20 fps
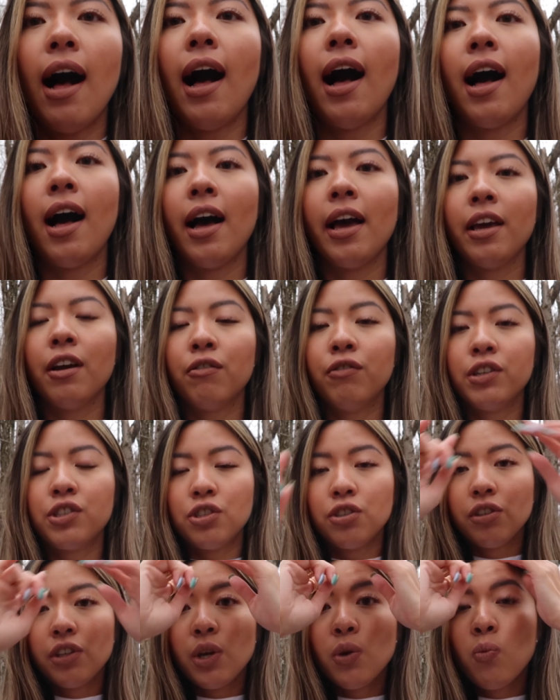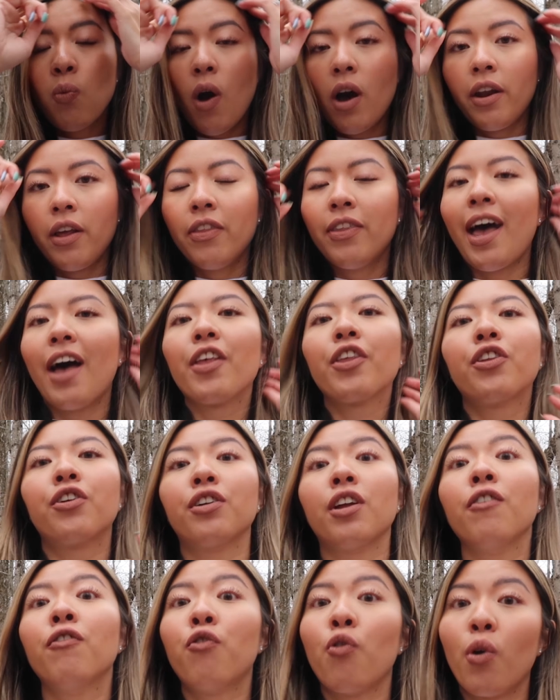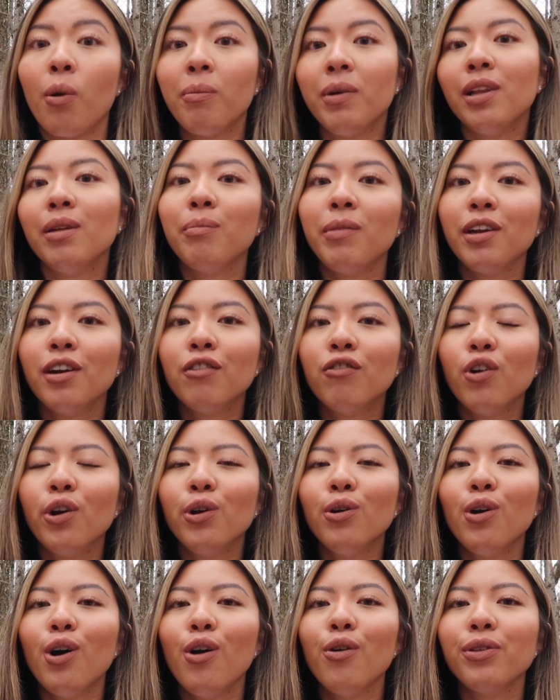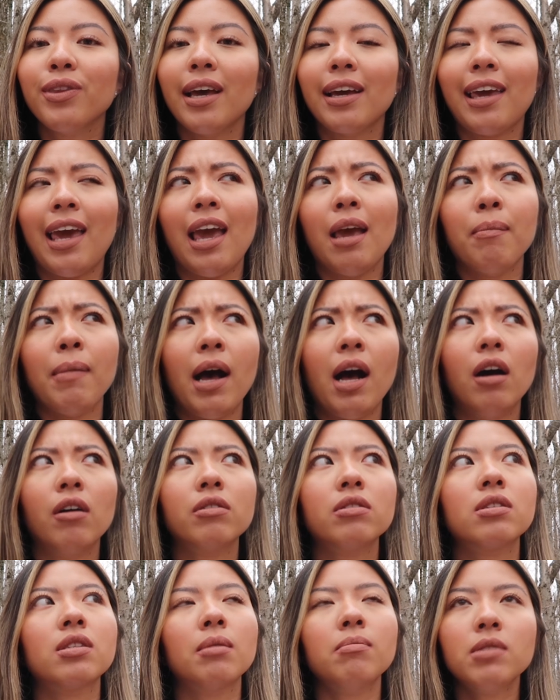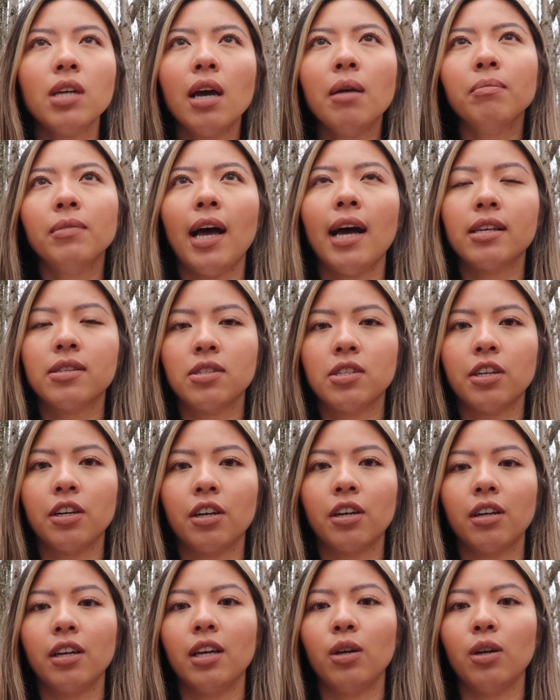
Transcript: I originally wanted that 34mm Royal Oak that came out sometime last year.